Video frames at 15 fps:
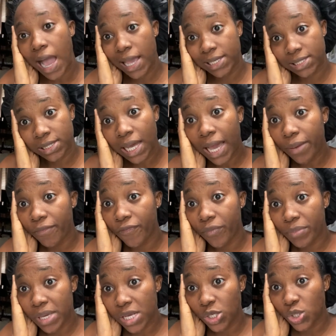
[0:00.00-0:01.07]
It's time for
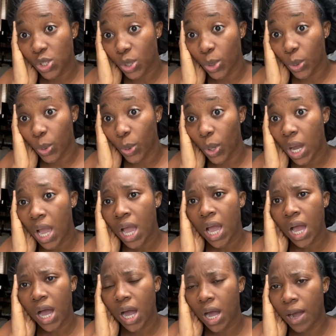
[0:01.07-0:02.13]
me to
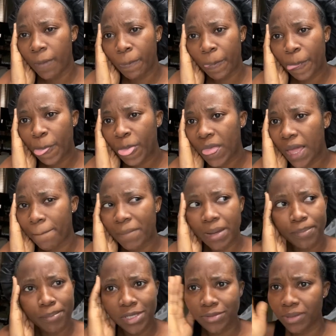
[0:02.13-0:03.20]

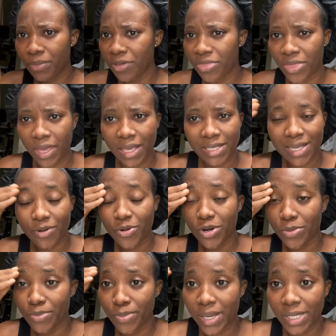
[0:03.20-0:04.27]
it's my birthday. I
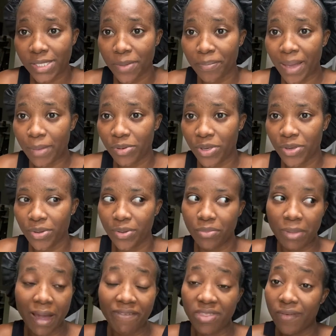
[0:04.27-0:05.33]
want to make some
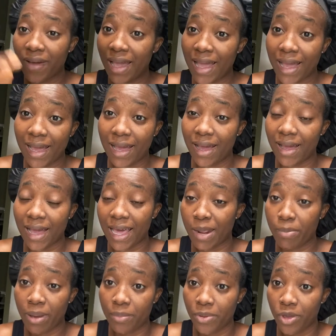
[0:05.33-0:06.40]
barbecue. I've never had
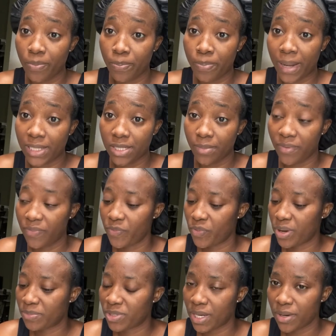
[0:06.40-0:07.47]
a barbecue party
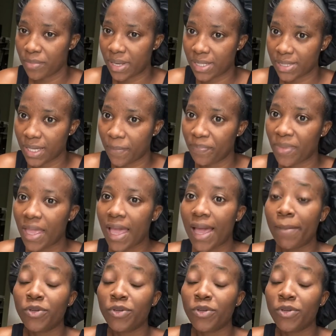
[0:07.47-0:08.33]
before. I'm trying to make some.